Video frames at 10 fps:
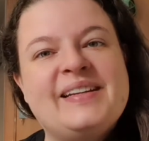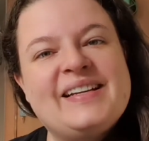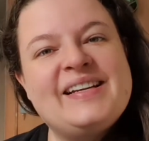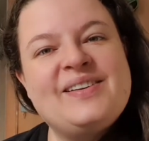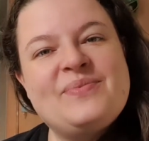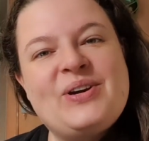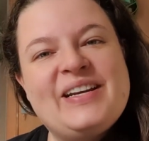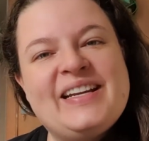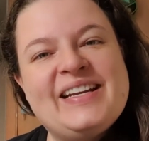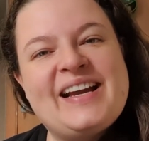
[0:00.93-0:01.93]
Good
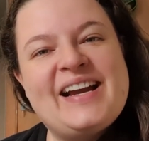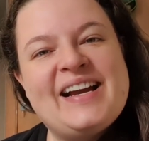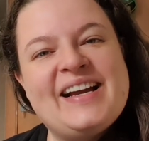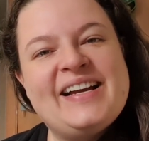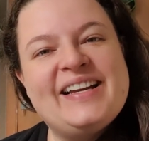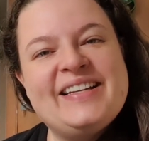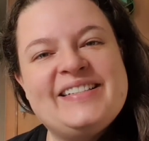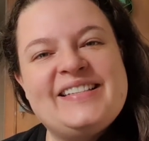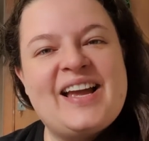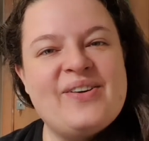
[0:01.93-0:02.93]
morning,
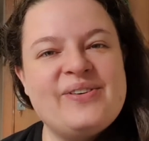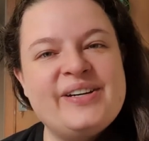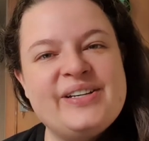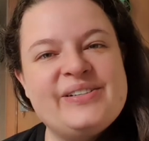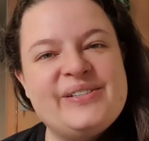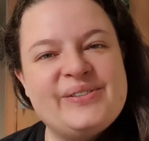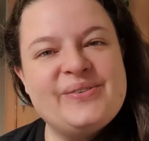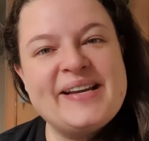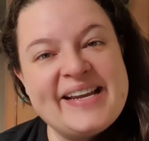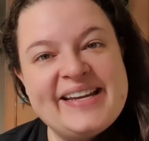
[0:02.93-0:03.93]
guys. How are you
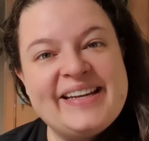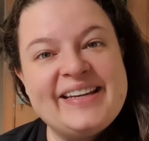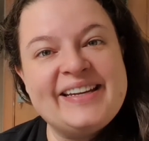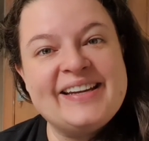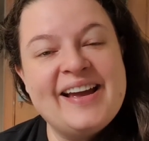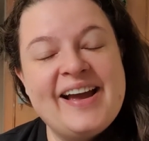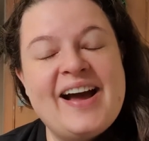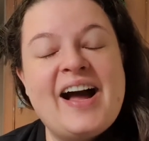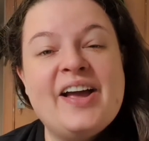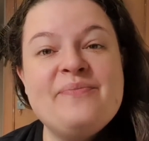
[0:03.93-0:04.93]
doing?
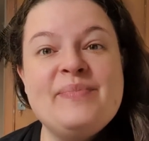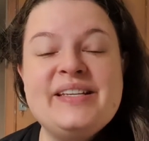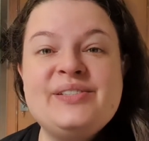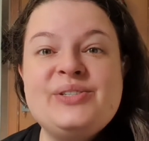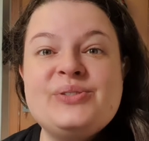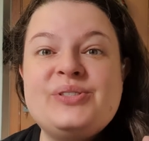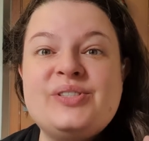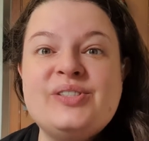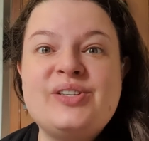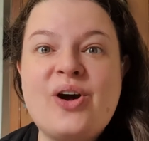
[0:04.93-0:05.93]
I missed you
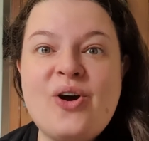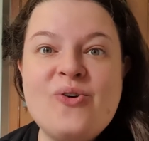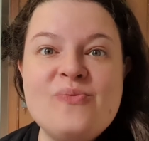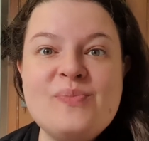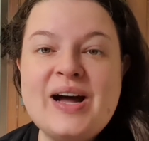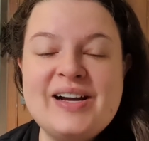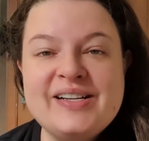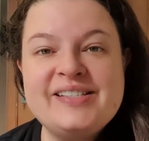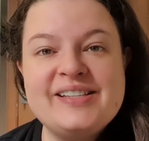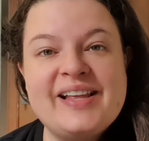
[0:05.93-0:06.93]
so
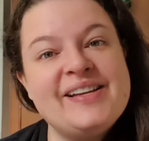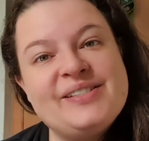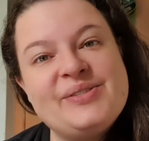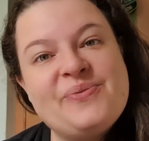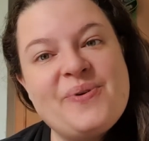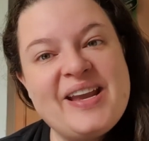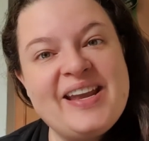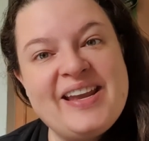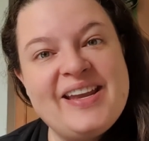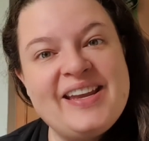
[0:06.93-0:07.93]
much last
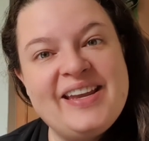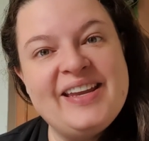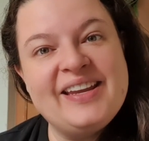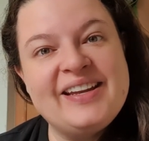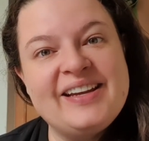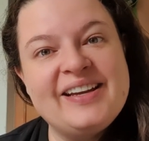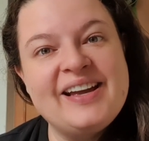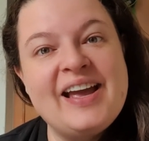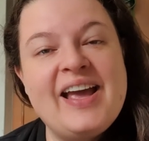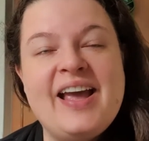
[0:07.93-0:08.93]
week.
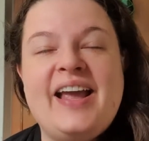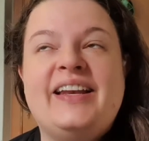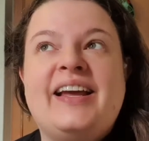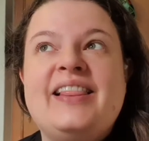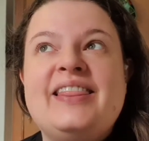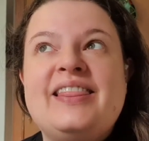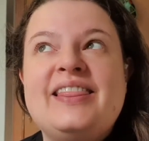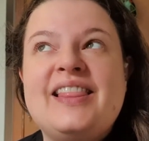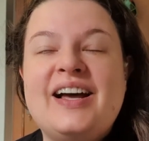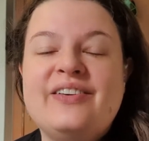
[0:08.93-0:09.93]
And I
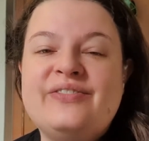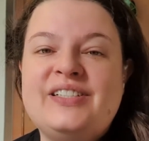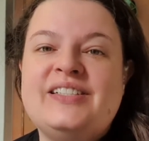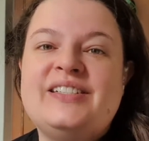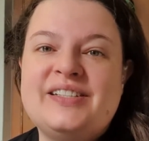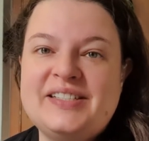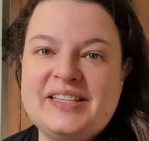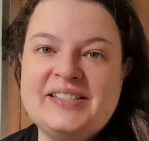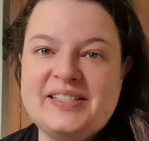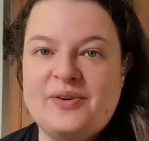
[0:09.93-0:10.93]
loved to see
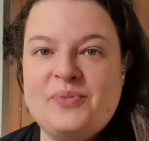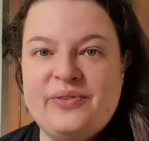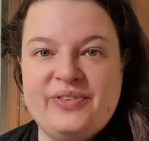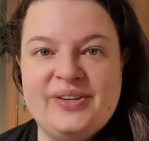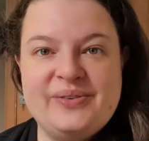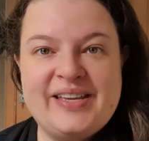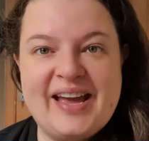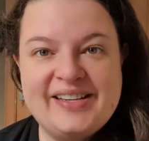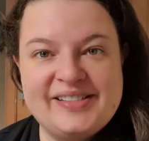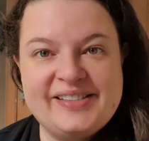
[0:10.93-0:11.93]
some of you
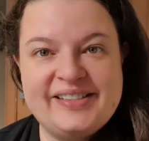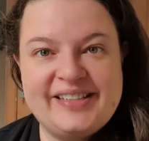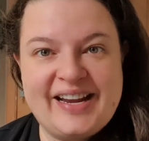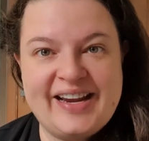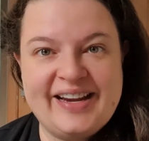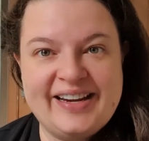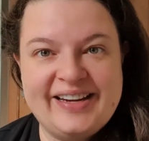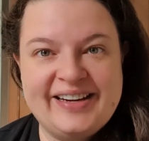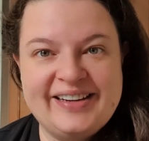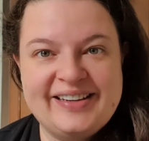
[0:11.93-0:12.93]

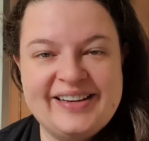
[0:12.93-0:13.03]
yesterday.